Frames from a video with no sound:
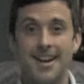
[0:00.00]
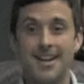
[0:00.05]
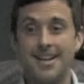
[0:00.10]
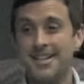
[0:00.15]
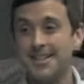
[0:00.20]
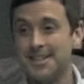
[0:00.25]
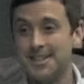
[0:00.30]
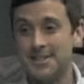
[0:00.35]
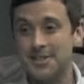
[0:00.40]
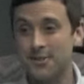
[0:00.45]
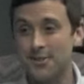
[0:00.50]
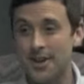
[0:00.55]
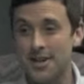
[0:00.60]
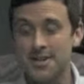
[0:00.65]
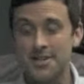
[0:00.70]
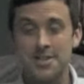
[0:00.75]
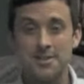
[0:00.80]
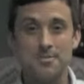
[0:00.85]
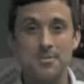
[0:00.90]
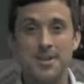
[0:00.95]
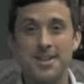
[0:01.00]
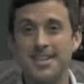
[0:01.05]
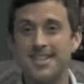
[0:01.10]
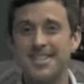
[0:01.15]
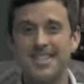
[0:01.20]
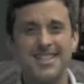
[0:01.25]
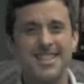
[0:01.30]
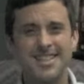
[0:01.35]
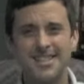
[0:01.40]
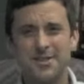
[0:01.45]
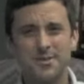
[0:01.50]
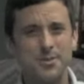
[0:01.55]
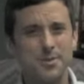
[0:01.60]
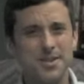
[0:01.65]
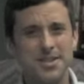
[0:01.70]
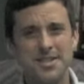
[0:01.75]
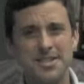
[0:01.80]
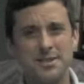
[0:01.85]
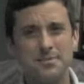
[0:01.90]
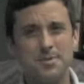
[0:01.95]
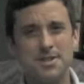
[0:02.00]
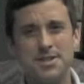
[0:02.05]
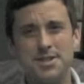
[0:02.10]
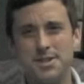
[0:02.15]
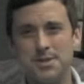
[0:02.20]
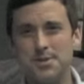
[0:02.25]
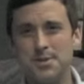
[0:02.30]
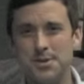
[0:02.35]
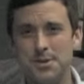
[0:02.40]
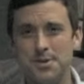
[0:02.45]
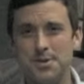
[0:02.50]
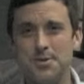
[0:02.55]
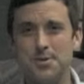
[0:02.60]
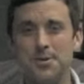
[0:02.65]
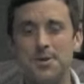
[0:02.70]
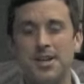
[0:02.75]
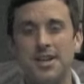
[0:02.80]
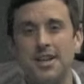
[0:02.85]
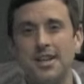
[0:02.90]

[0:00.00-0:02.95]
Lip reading: in this direction because it doesn't really seem to suit you.